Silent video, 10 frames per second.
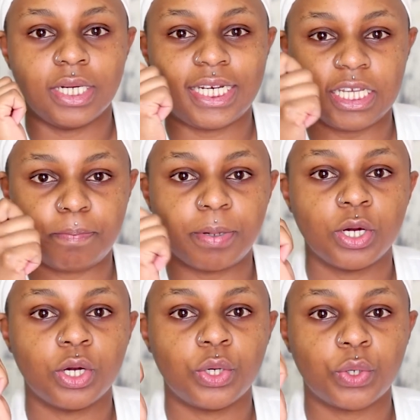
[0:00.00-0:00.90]
deep
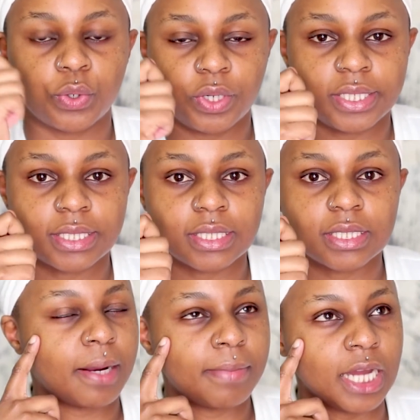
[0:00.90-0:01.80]
crease.
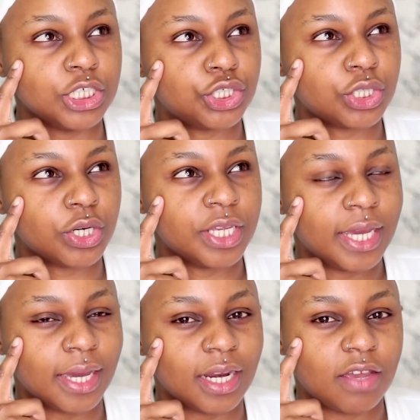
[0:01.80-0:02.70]
I'm not sure
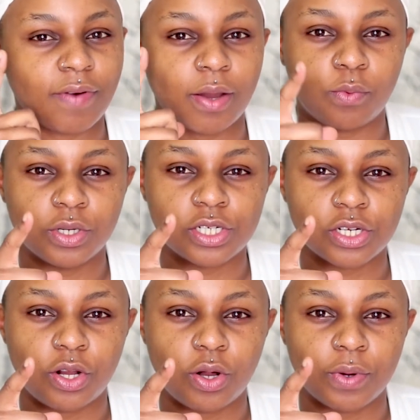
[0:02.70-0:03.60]
yet if I want to
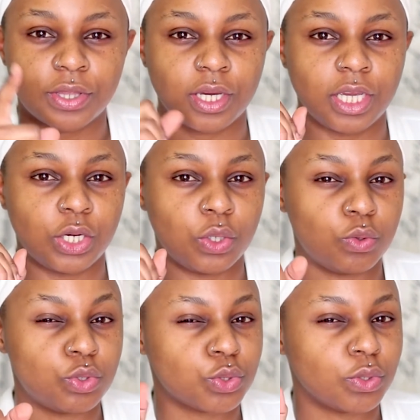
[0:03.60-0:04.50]
go with a
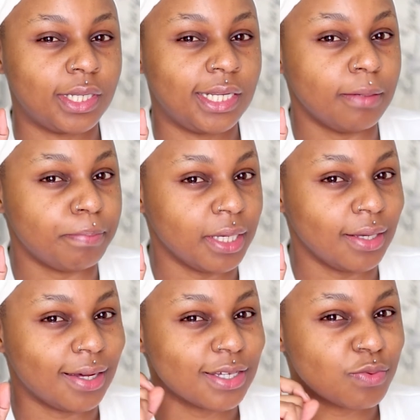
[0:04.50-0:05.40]
neutral
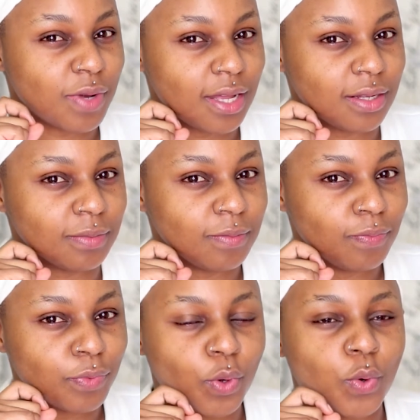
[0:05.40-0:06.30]
lippy as well,
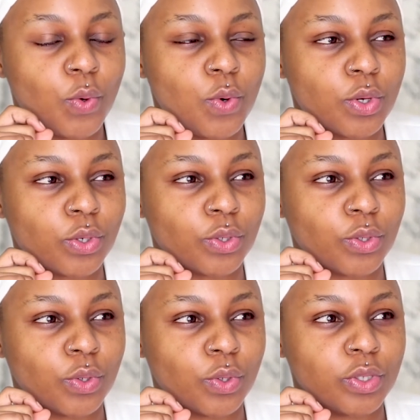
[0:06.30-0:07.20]

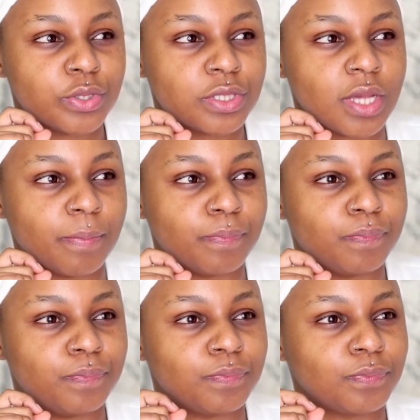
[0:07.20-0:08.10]
or
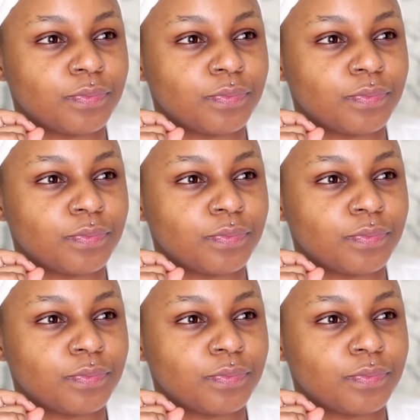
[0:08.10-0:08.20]
something,